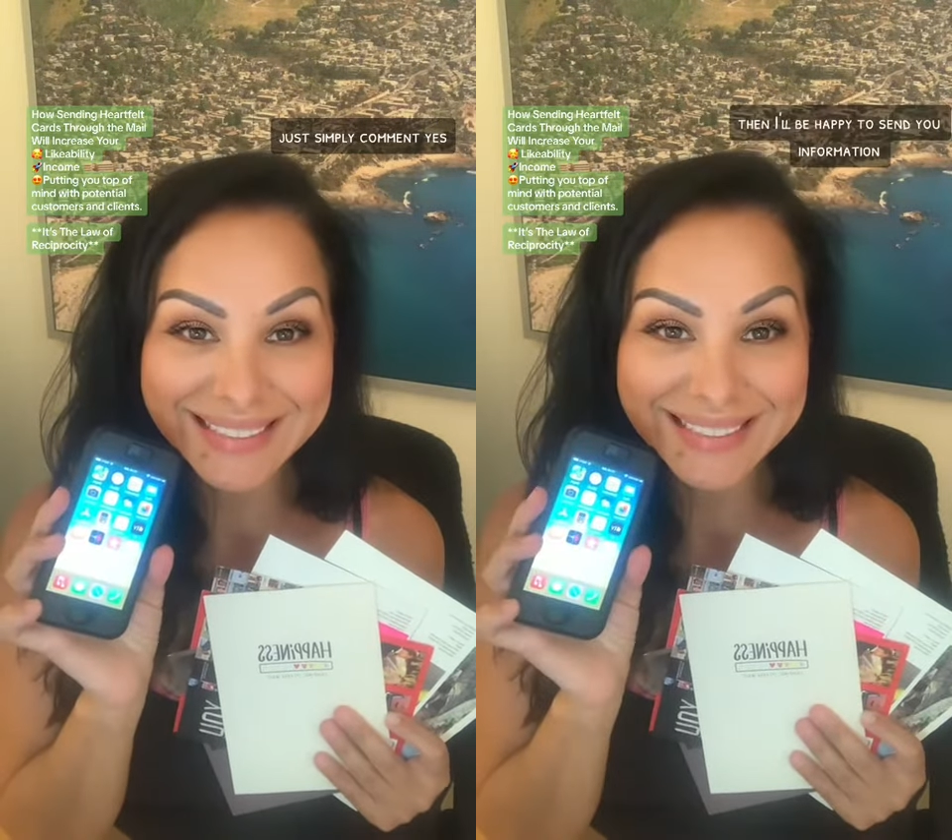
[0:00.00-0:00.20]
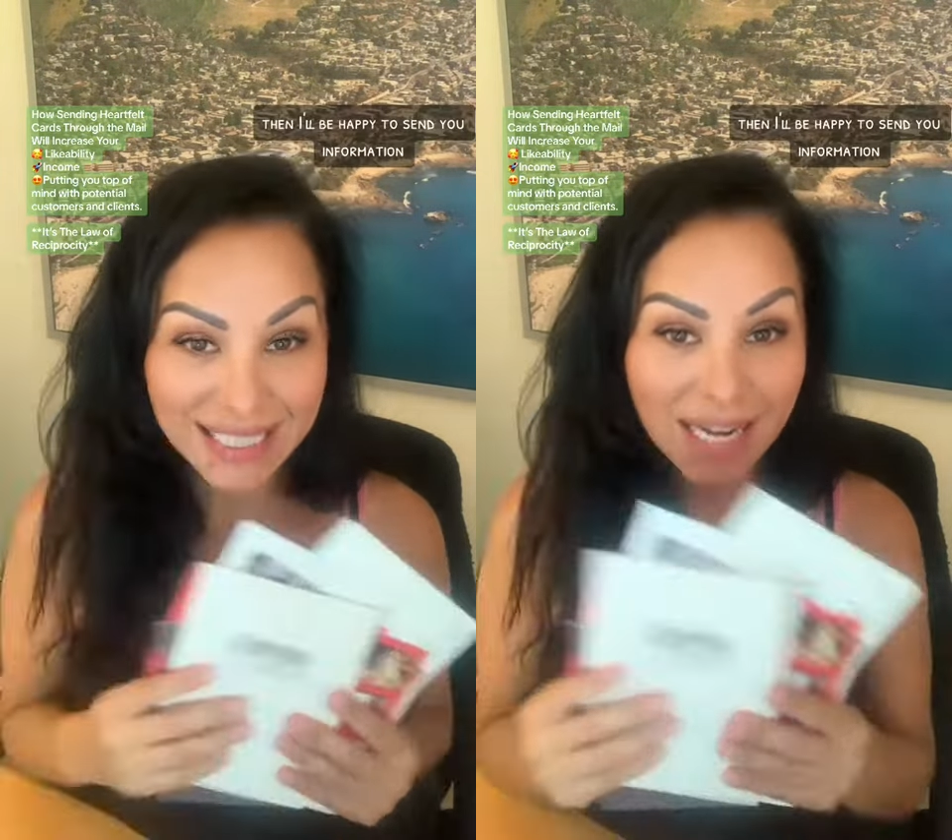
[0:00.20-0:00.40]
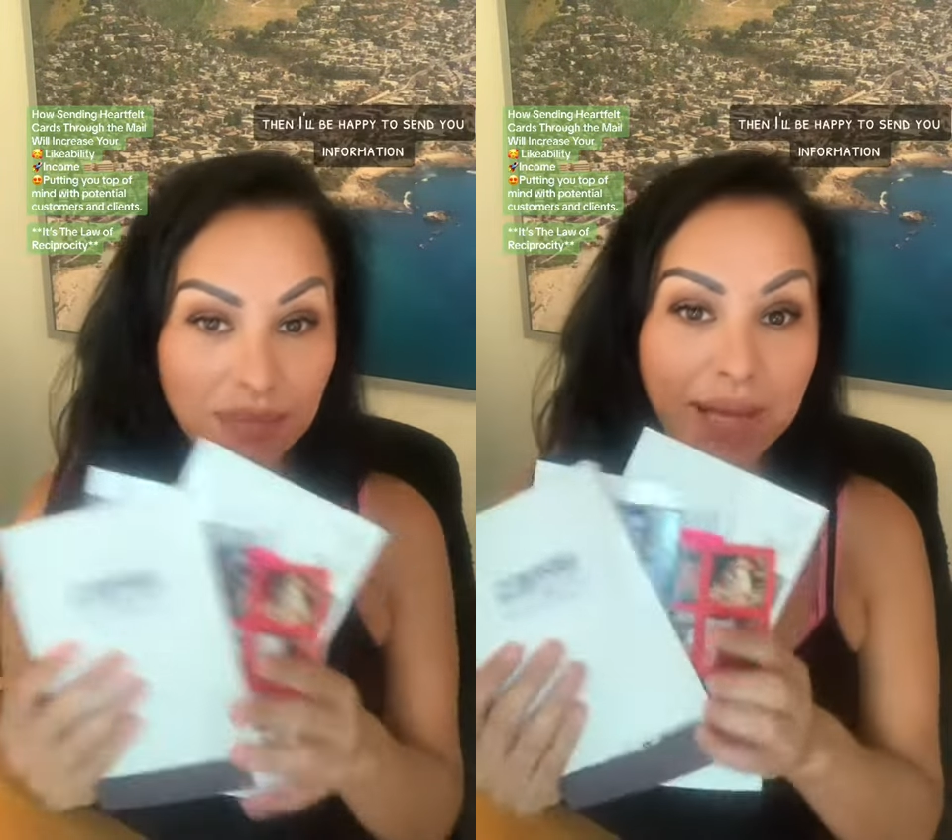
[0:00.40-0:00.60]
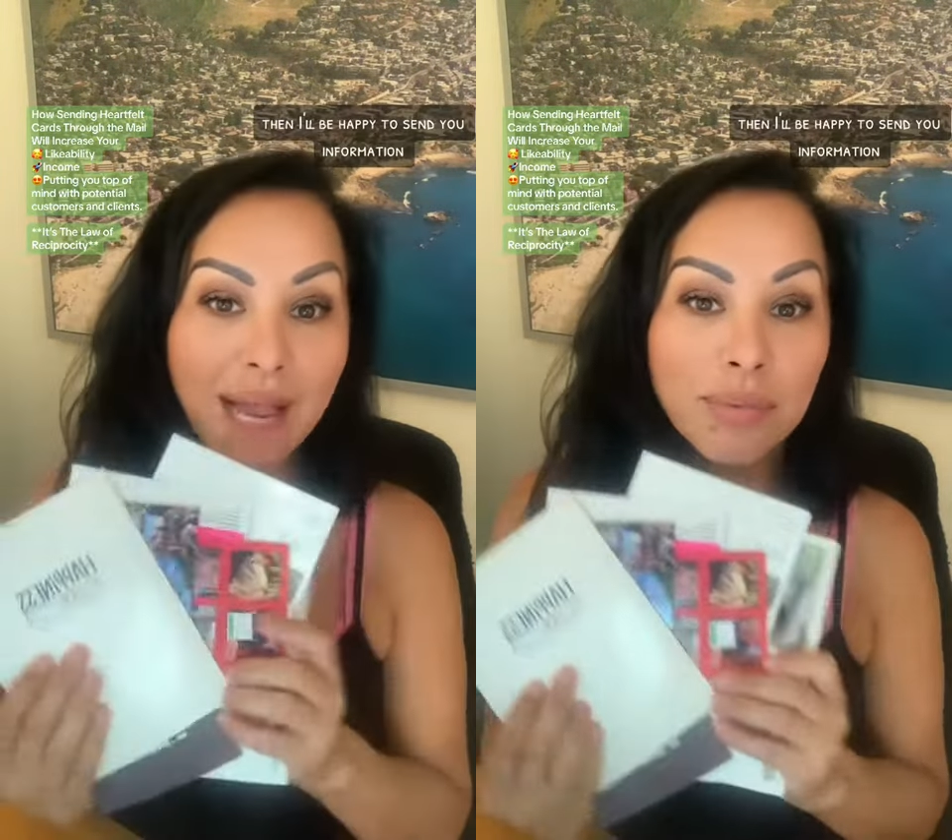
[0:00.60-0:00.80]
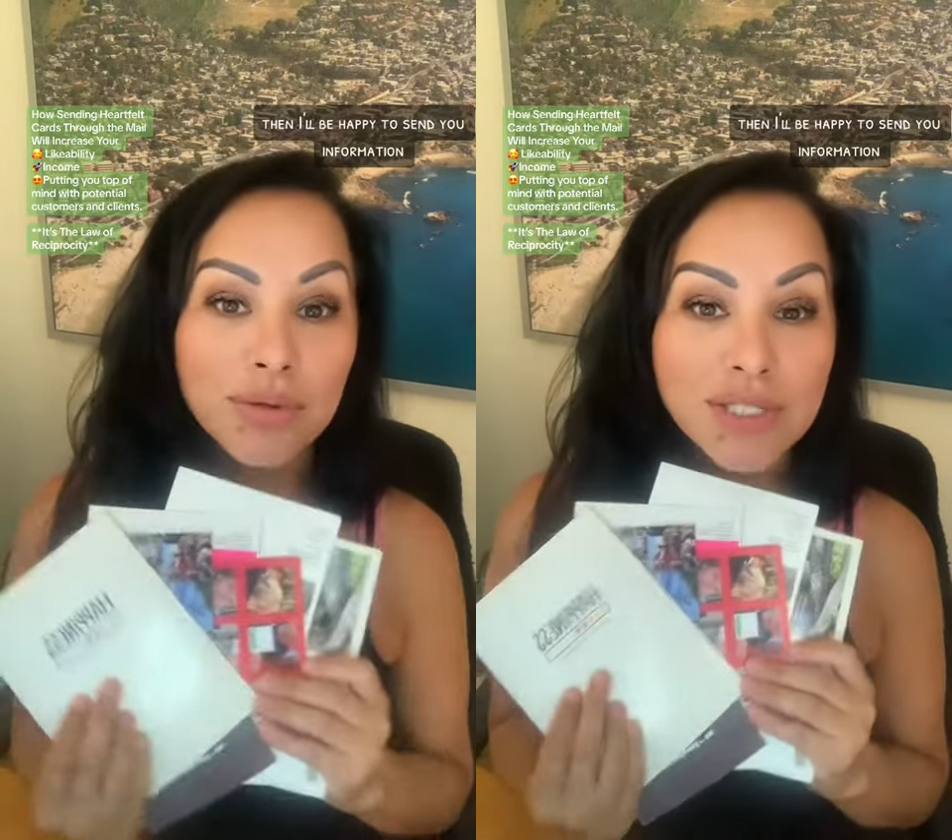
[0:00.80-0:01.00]
Then I'll be
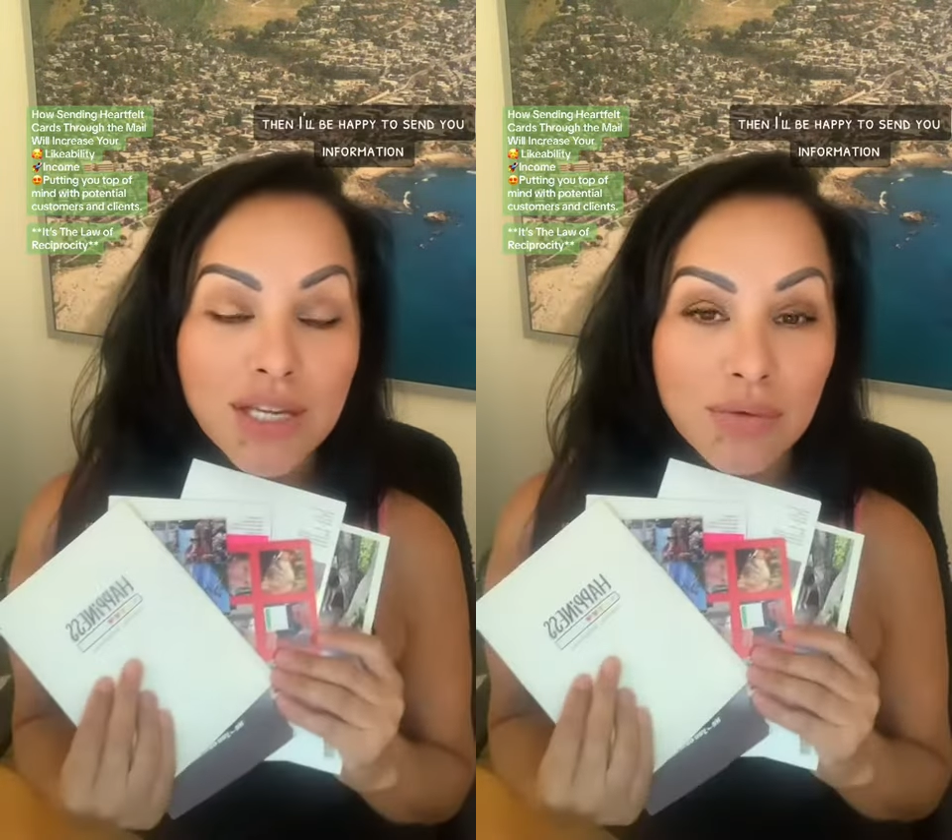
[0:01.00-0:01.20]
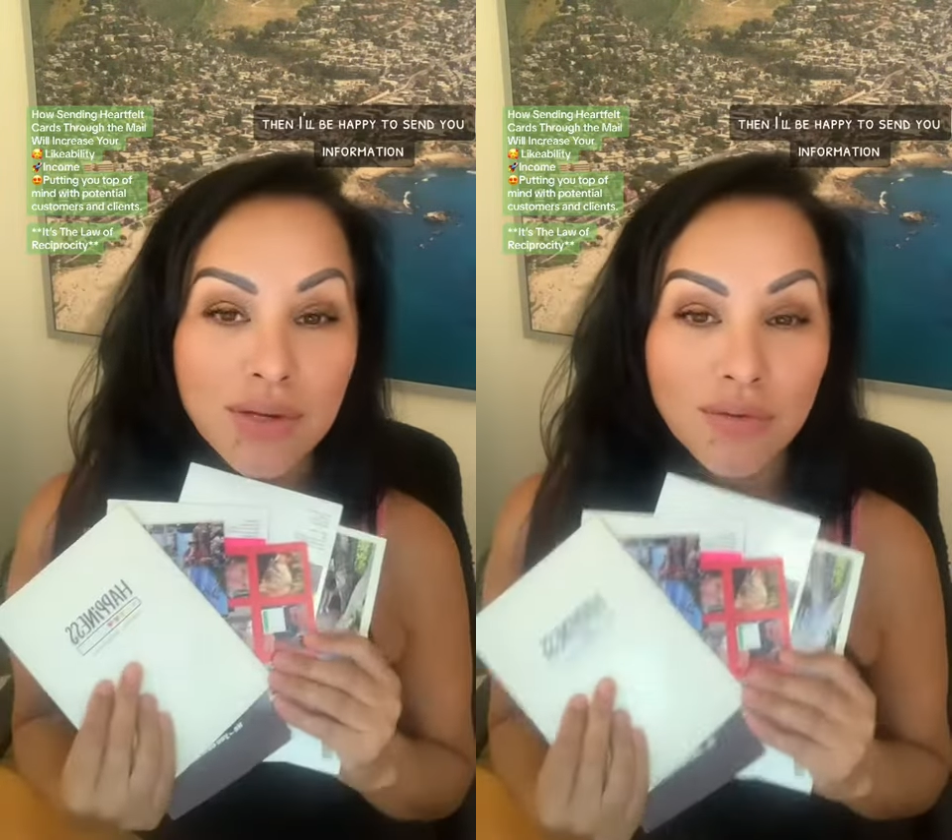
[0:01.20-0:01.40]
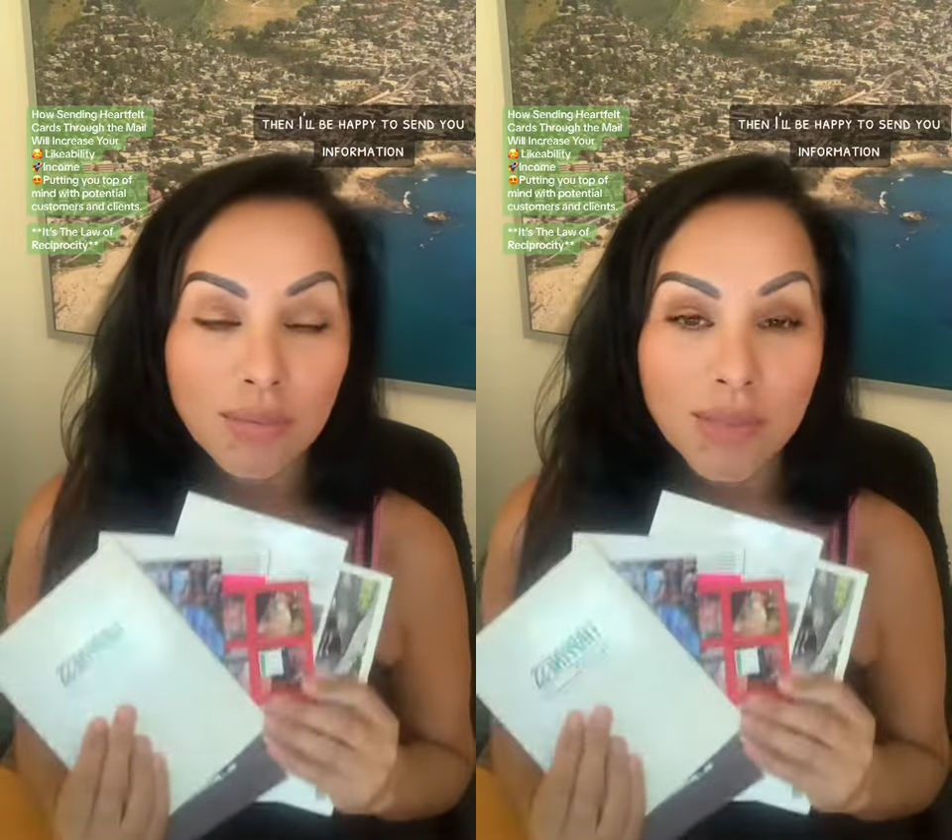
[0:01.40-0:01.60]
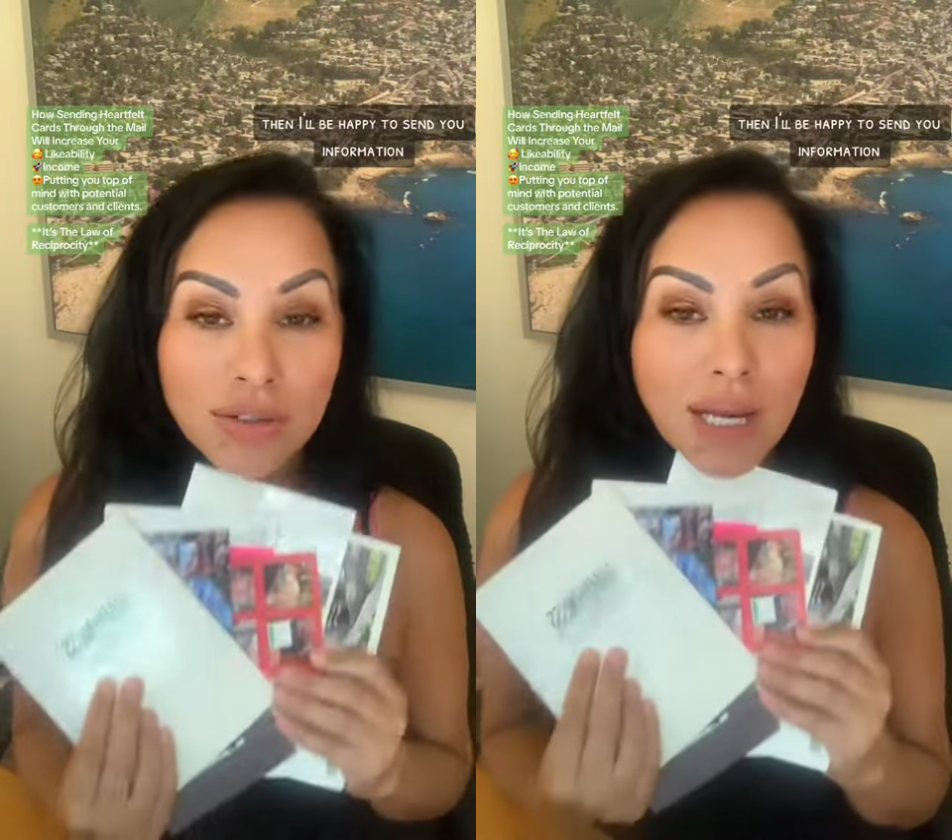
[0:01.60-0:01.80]
happy to send you information.